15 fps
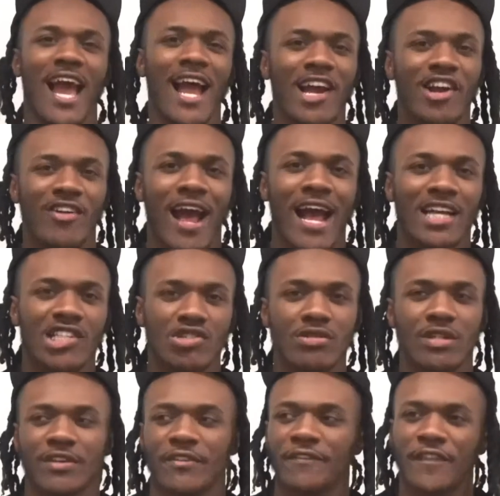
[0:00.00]
I cracked
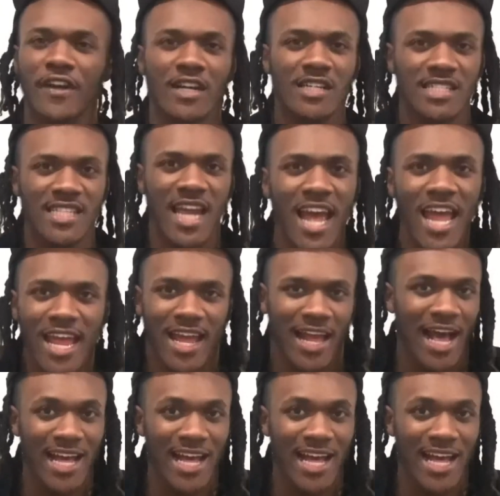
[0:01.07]
you the first night.